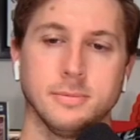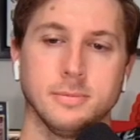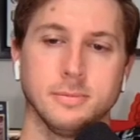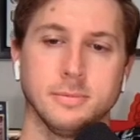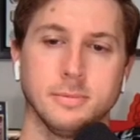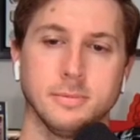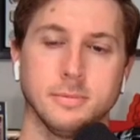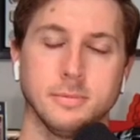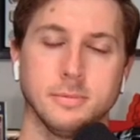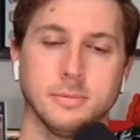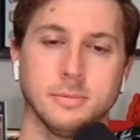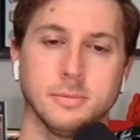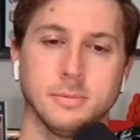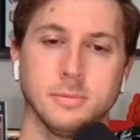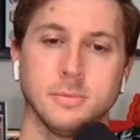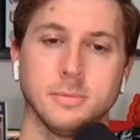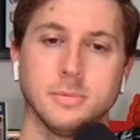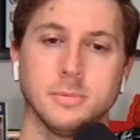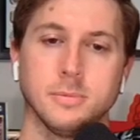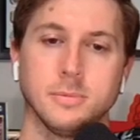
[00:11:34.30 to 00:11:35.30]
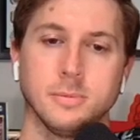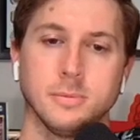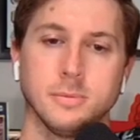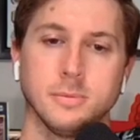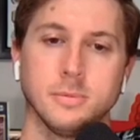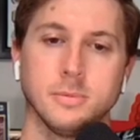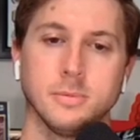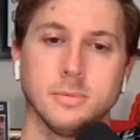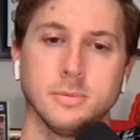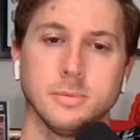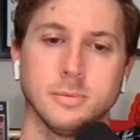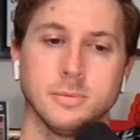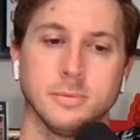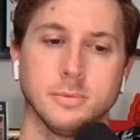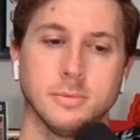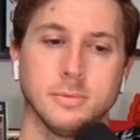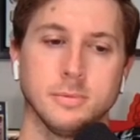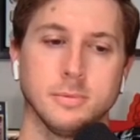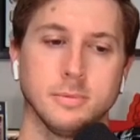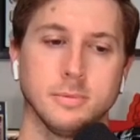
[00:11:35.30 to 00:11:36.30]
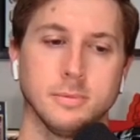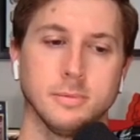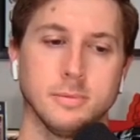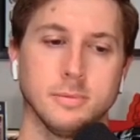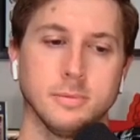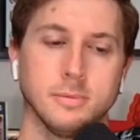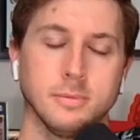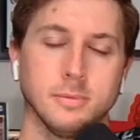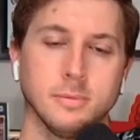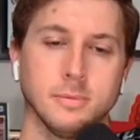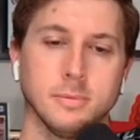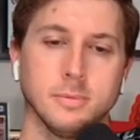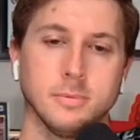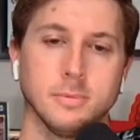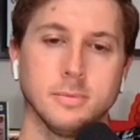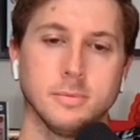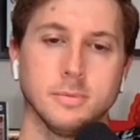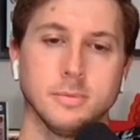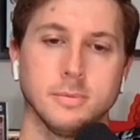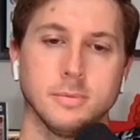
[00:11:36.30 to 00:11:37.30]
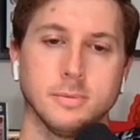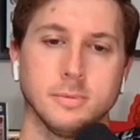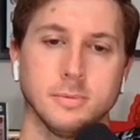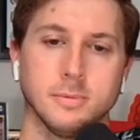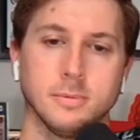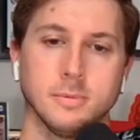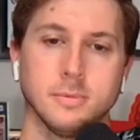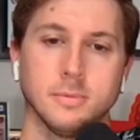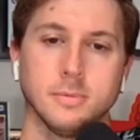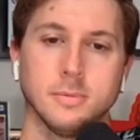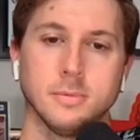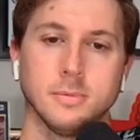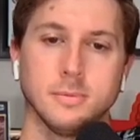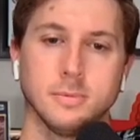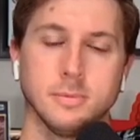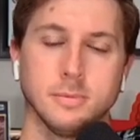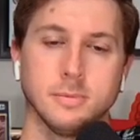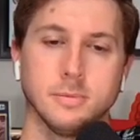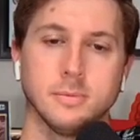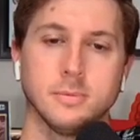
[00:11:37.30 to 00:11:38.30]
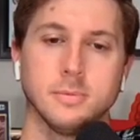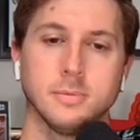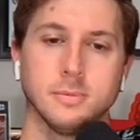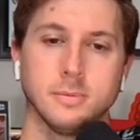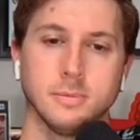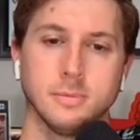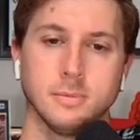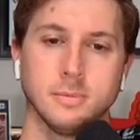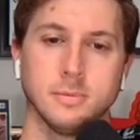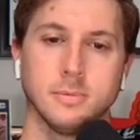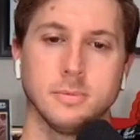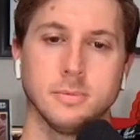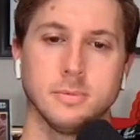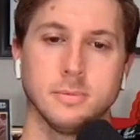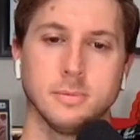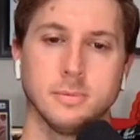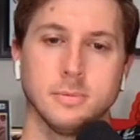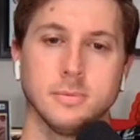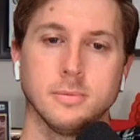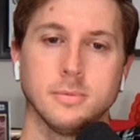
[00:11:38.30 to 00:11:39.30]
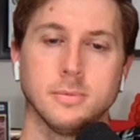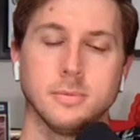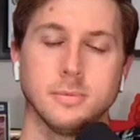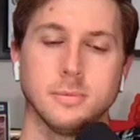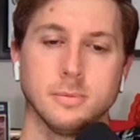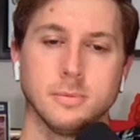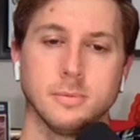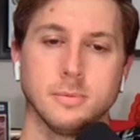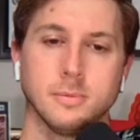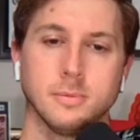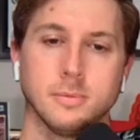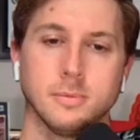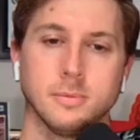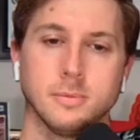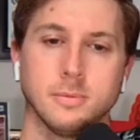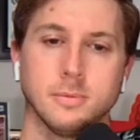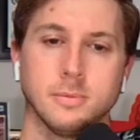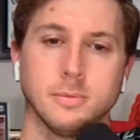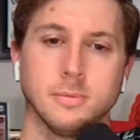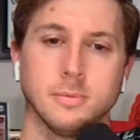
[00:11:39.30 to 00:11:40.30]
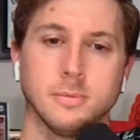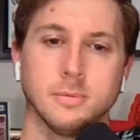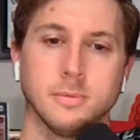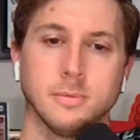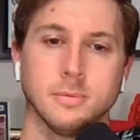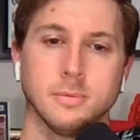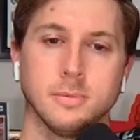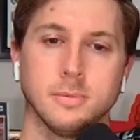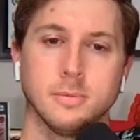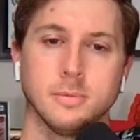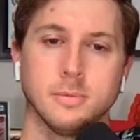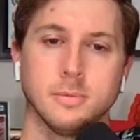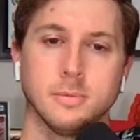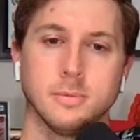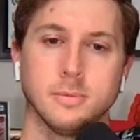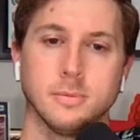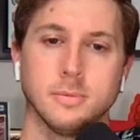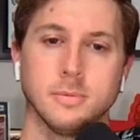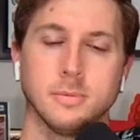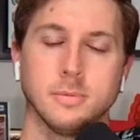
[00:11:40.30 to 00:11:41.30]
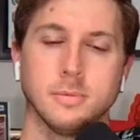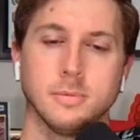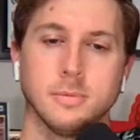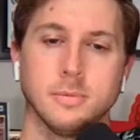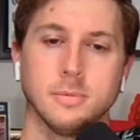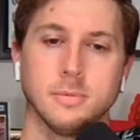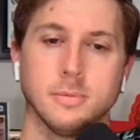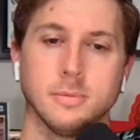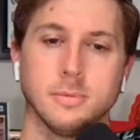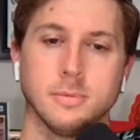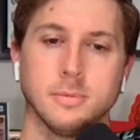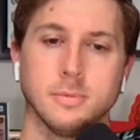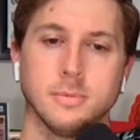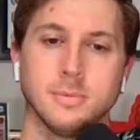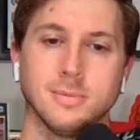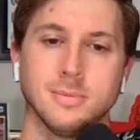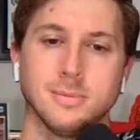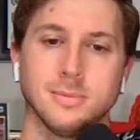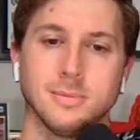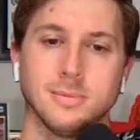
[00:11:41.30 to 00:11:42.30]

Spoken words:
(silent)